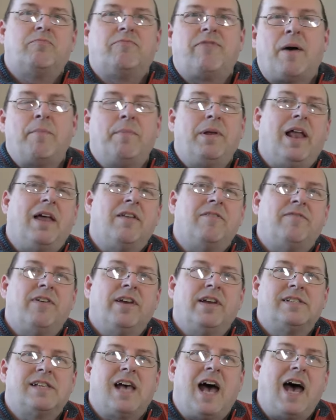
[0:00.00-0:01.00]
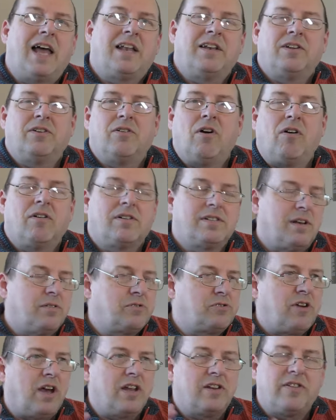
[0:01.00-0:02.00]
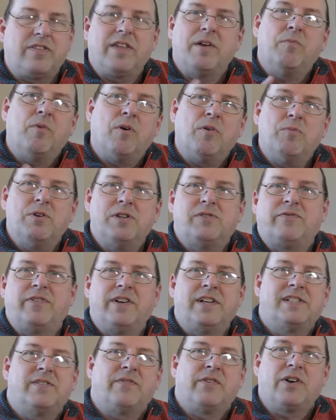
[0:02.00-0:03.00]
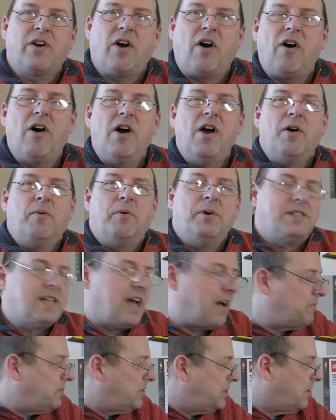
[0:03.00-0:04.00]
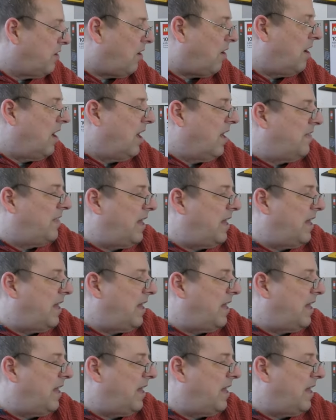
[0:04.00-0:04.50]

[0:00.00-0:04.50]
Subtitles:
Fabuland figures I hadn't got, because I was trying to think which figures have I got, which haven't I got.